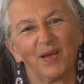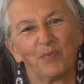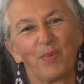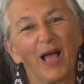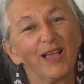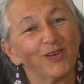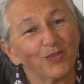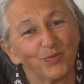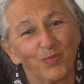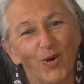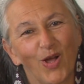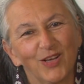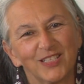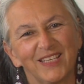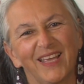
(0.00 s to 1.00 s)
pilot
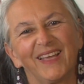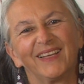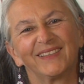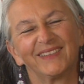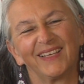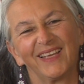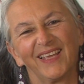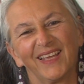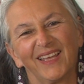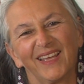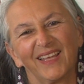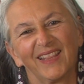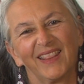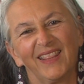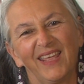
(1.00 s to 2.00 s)
project,
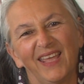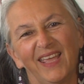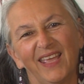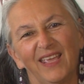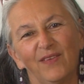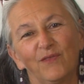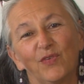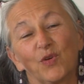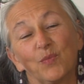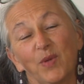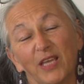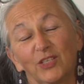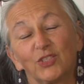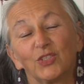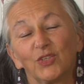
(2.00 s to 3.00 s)
the
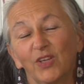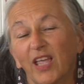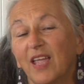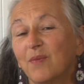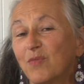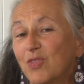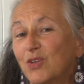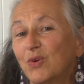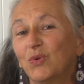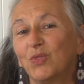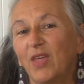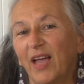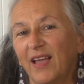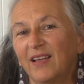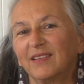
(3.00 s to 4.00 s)
information came through
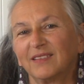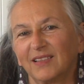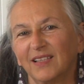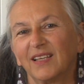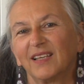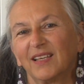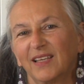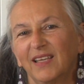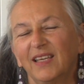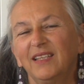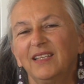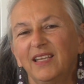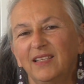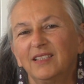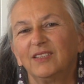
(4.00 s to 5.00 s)
that it
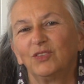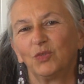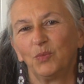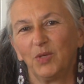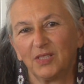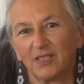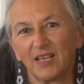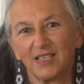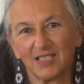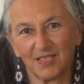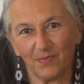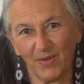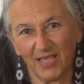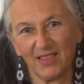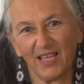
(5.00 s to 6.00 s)
needed to be
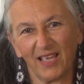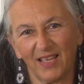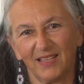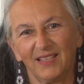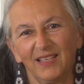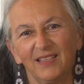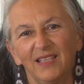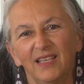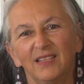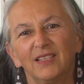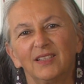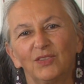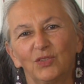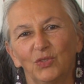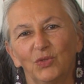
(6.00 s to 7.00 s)
transmitted, it
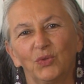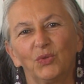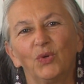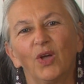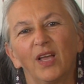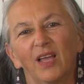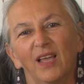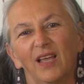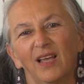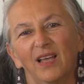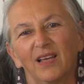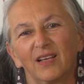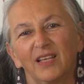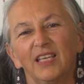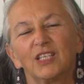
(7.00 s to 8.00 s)
needed to
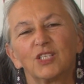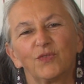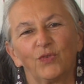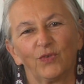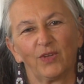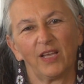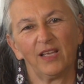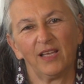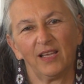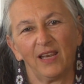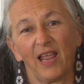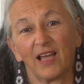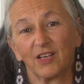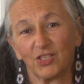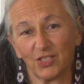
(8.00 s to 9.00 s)
reach a
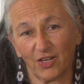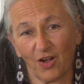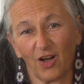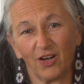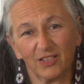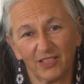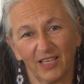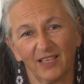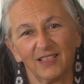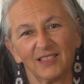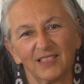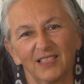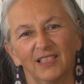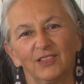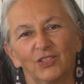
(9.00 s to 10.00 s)
larger
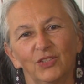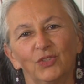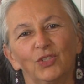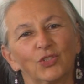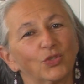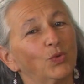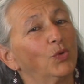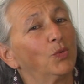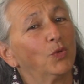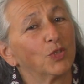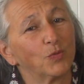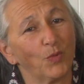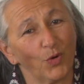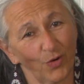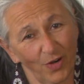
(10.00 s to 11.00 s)
audience, and so the school
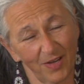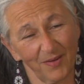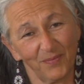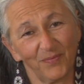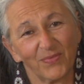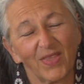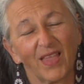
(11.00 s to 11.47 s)
was born.